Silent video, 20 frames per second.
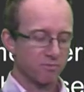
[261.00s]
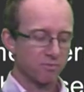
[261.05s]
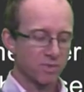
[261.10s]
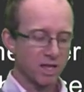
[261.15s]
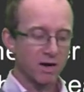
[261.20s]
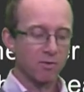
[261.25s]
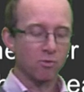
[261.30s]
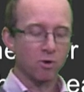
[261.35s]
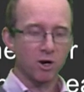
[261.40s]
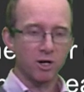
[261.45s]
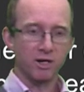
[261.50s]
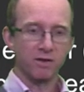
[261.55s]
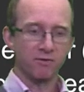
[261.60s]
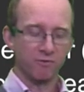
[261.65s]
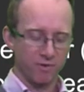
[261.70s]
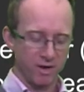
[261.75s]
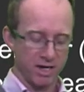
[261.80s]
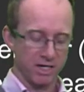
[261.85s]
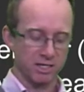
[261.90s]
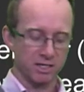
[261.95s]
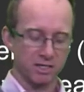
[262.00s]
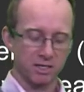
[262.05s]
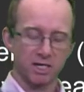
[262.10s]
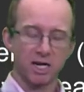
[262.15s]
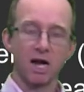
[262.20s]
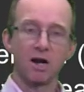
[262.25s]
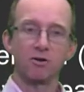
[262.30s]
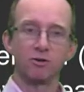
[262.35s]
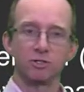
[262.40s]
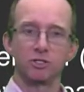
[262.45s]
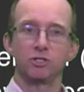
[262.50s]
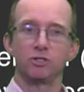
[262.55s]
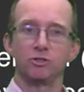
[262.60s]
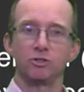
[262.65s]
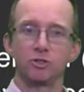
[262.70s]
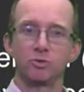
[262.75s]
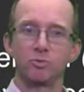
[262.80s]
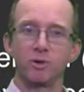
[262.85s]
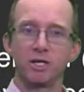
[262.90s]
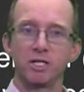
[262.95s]
that won't affect the current
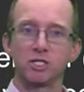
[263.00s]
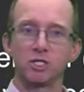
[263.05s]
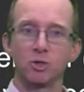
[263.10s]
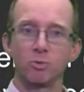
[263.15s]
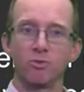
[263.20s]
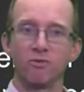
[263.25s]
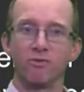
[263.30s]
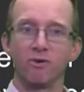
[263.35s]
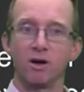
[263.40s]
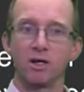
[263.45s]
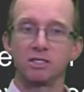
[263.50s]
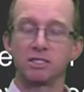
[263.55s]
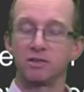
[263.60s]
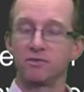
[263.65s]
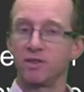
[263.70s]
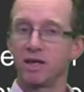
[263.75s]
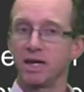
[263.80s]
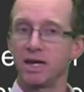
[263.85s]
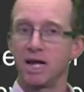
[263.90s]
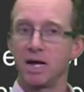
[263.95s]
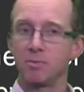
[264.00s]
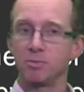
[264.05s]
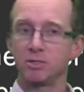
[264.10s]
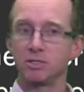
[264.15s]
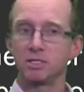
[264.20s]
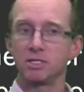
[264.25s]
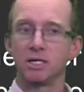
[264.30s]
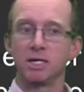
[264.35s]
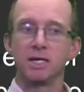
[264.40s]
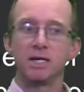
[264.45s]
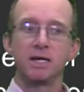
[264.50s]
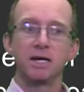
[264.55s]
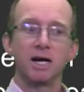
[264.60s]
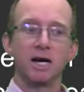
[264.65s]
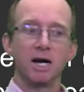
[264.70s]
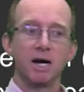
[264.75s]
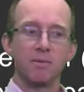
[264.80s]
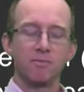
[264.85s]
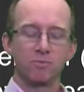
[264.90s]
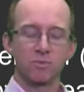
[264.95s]
students being supervised. If that happens,
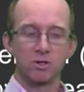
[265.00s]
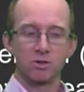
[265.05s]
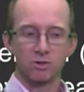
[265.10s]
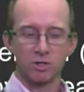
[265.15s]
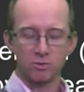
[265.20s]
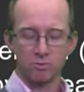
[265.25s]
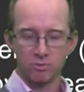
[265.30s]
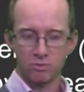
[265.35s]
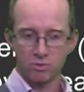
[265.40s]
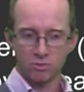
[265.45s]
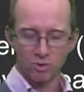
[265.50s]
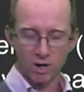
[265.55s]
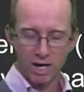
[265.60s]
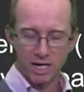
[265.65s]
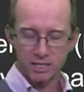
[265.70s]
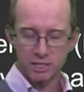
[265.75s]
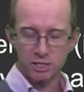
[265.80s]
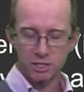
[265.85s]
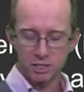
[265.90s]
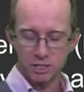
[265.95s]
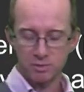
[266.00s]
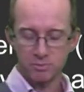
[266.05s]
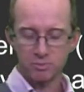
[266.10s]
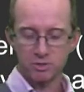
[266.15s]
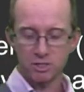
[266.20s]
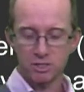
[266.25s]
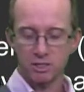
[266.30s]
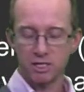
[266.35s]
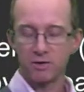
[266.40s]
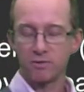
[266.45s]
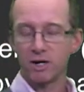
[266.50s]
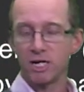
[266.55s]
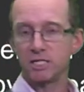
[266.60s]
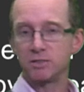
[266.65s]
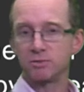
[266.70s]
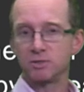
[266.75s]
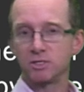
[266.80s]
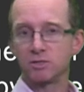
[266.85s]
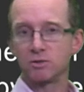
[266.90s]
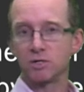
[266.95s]
the relationships and the
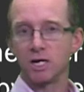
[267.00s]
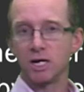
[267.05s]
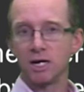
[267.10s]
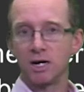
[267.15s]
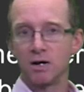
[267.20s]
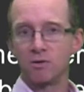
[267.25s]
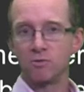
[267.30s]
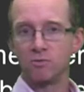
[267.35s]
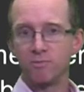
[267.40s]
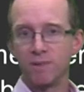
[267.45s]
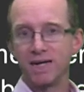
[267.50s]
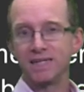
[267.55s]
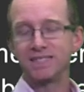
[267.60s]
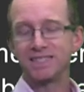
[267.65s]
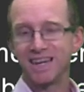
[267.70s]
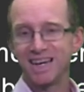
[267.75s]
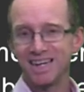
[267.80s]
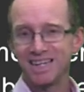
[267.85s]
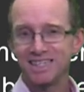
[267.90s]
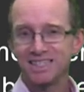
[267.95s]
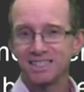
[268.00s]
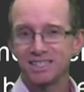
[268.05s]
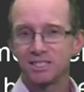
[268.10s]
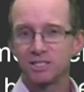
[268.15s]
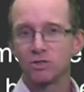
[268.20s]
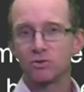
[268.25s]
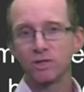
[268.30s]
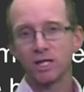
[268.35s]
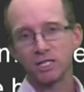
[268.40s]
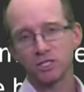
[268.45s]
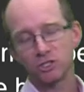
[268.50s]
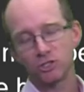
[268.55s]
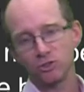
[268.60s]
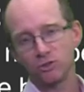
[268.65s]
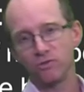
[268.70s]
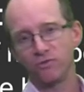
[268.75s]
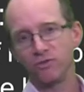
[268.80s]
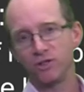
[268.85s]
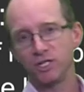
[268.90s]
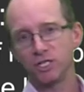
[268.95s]
arrangements are maintained until that
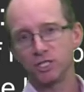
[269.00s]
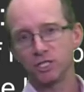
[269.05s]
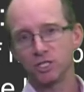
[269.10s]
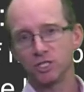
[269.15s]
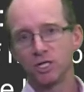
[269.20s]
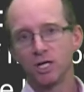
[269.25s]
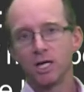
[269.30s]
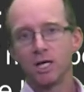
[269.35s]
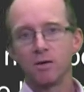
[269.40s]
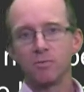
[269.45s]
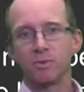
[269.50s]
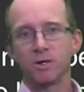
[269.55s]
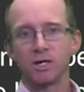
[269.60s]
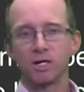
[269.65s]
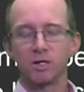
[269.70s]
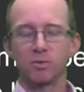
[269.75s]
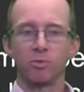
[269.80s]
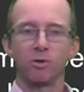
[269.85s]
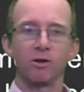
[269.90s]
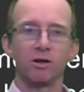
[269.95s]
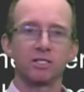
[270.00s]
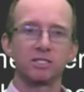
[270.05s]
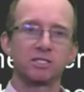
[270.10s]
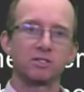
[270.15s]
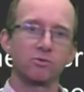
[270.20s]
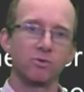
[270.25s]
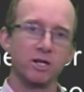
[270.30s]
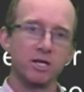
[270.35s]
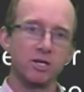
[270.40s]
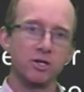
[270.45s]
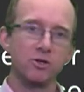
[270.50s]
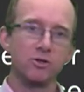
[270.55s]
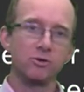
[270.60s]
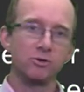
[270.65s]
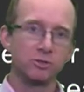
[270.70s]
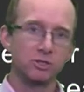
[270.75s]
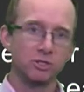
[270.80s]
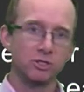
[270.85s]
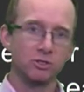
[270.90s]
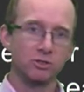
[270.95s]
student finishes, but it applies to when new
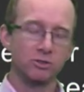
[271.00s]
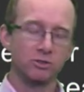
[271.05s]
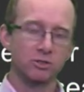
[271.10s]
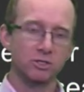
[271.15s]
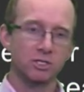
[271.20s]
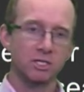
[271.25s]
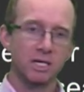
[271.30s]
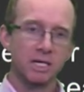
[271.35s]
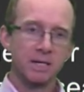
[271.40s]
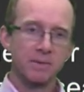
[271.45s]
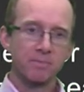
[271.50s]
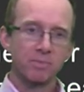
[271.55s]
students